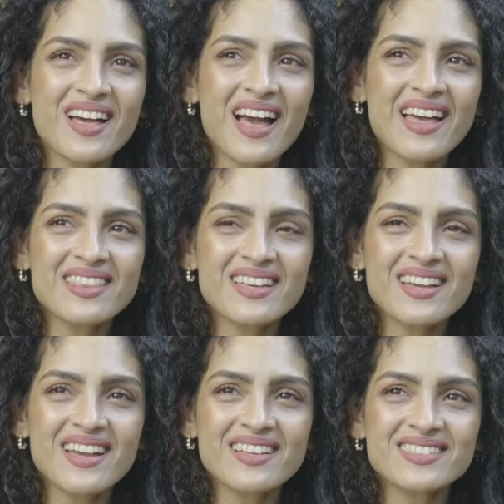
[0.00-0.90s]
I
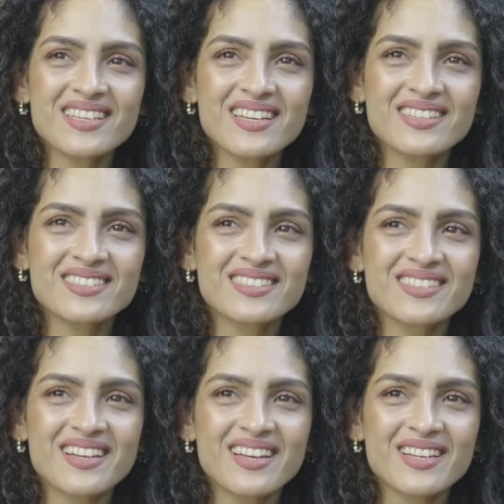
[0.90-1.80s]
think I'd say
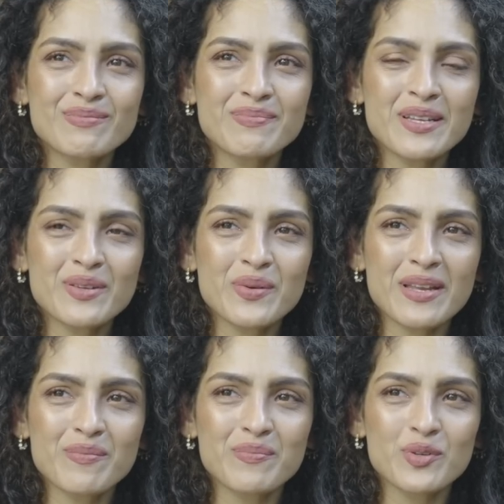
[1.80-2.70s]
it's been
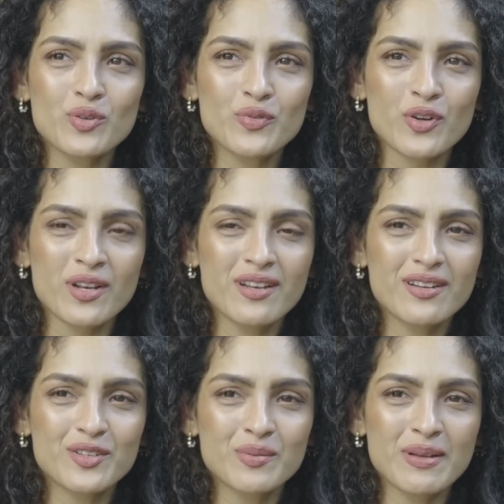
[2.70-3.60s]
quite beautiful,
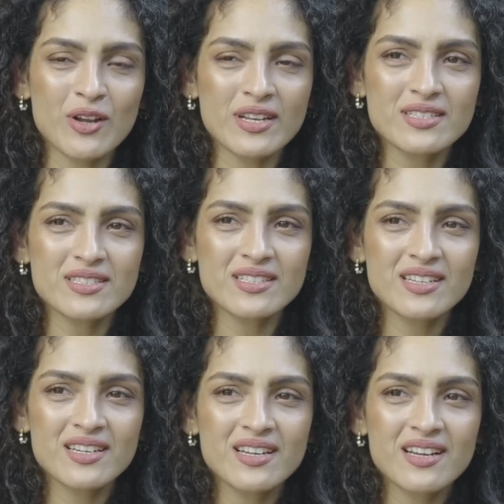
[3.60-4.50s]
to be honest.
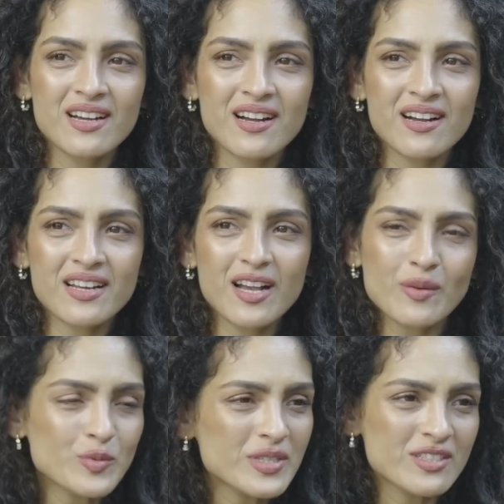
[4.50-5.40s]
It
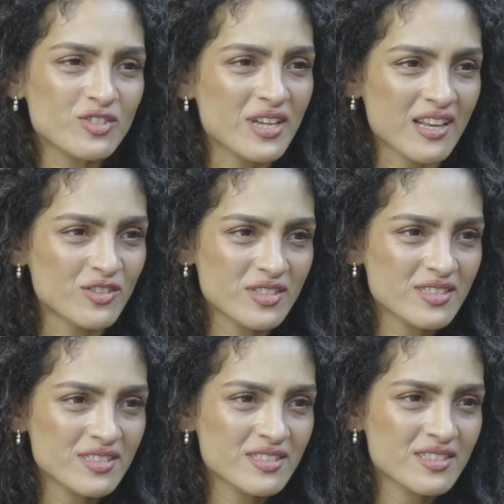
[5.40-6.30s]
comes with its
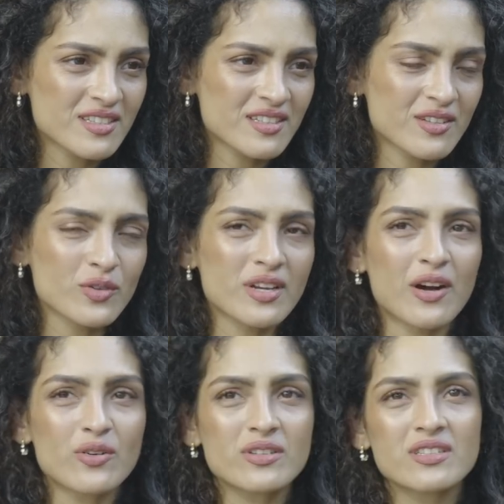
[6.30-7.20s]
challenges, no
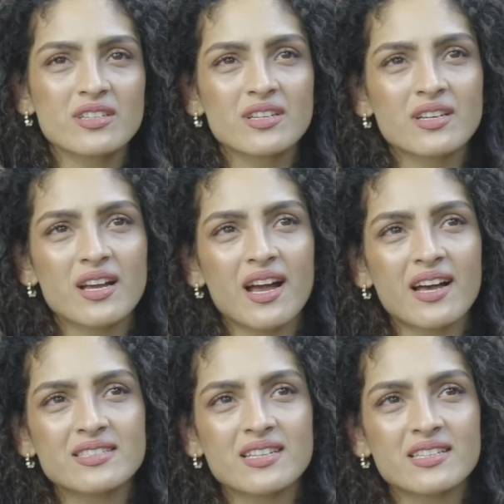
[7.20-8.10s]
doubt,
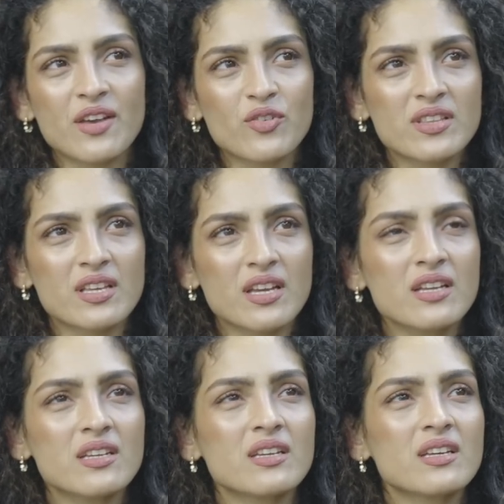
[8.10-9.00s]
as does everything.
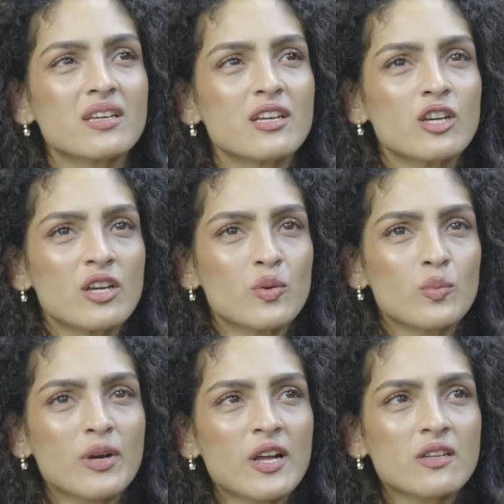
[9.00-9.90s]

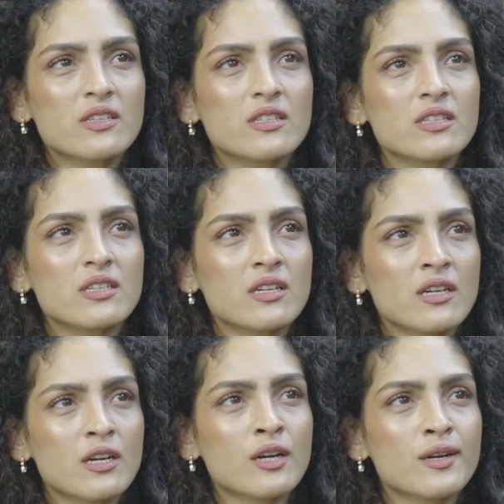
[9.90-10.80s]
But
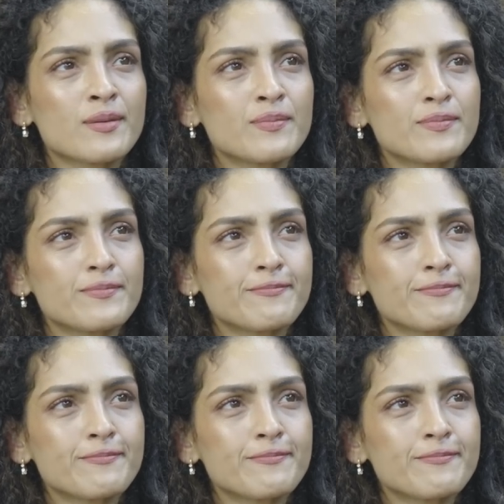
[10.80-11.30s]
I